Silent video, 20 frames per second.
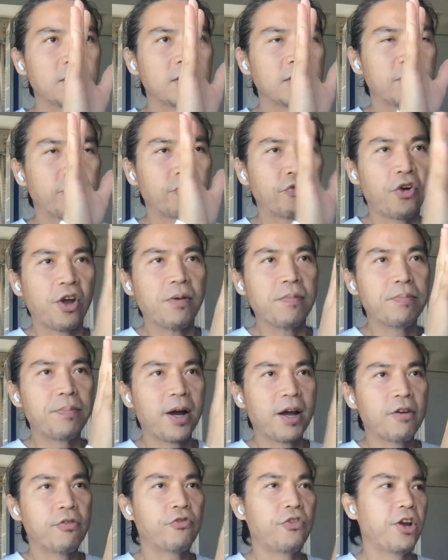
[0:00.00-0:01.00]
frame
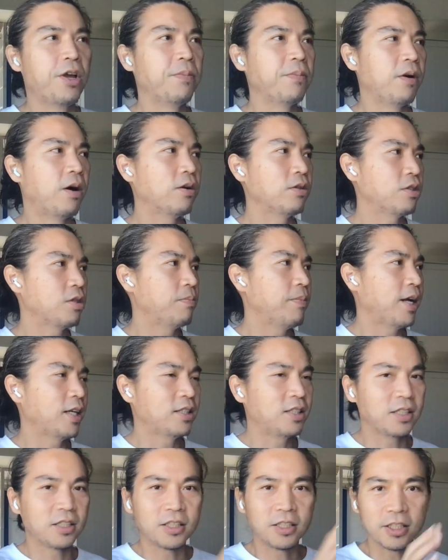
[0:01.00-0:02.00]
by frame
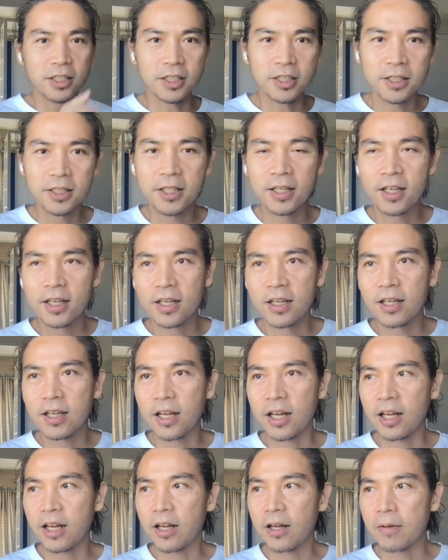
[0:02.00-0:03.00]
automatically.
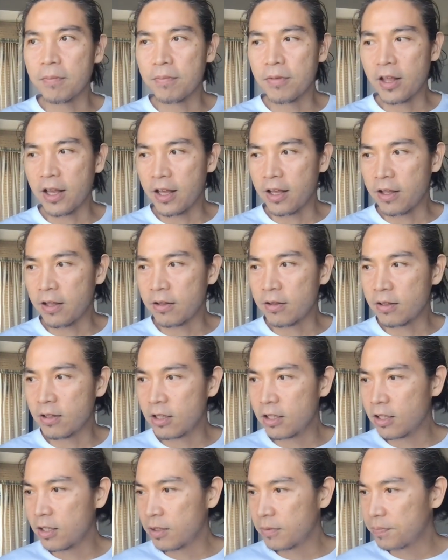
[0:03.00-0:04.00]
And
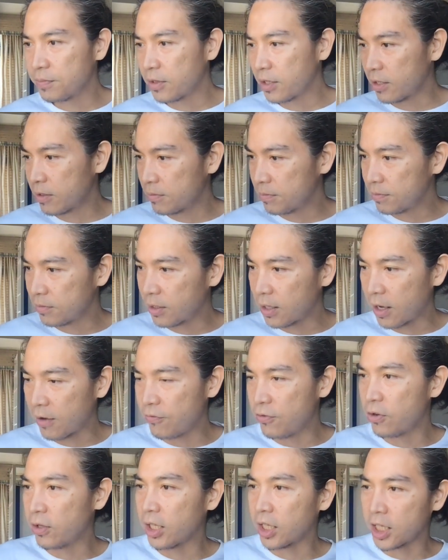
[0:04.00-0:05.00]
I
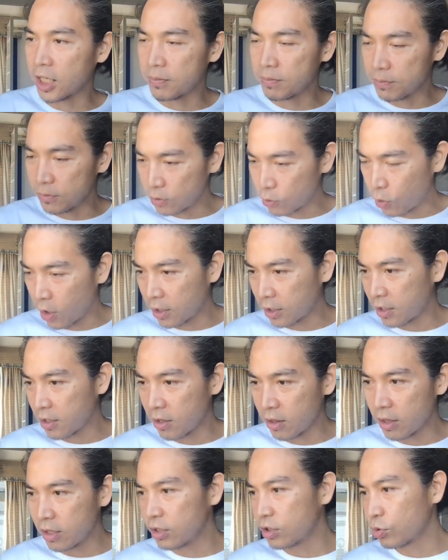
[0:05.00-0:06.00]
feel like I'm walking
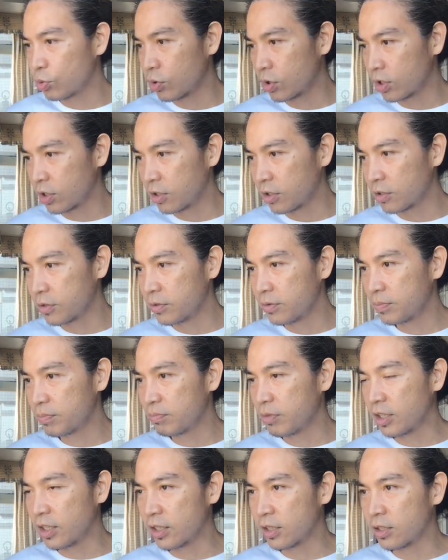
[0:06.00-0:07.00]
in this world
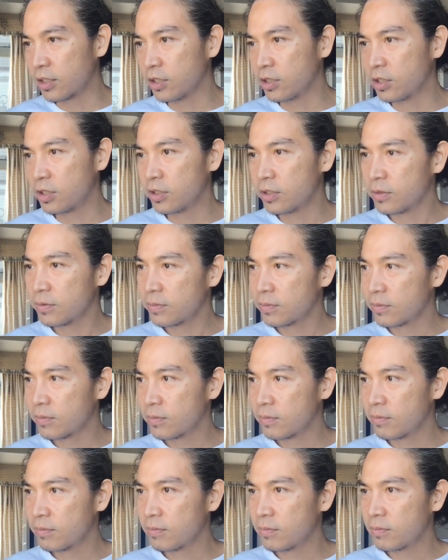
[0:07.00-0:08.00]
because
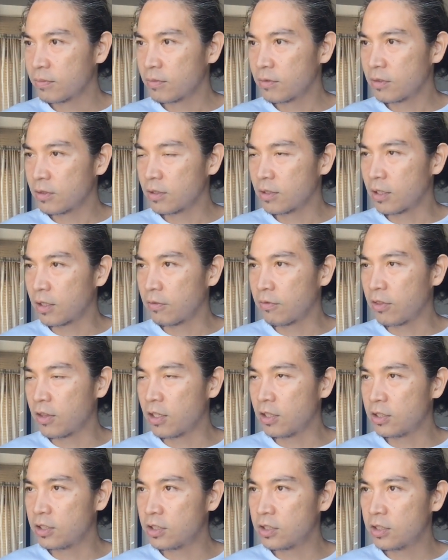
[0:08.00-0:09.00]
of
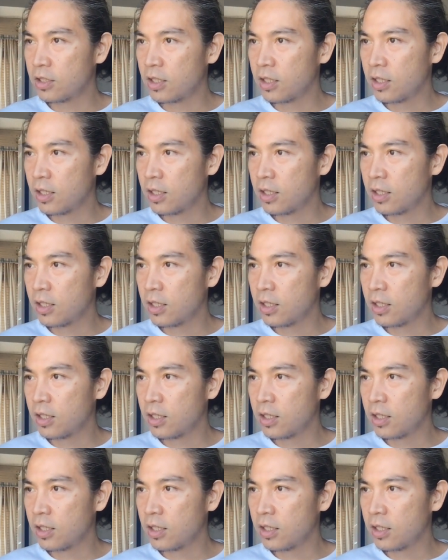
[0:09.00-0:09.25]
this